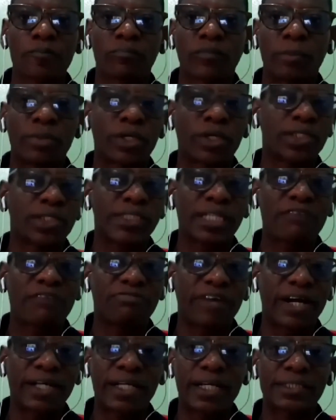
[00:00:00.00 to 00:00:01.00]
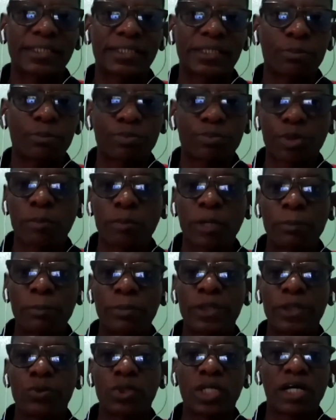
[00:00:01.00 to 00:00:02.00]
because that financing
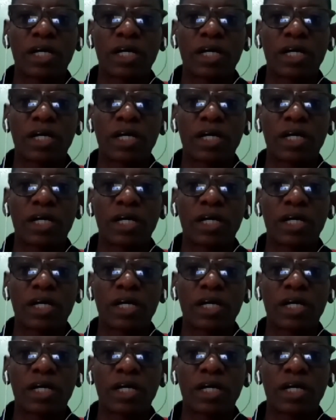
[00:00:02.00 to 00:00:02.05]
probably would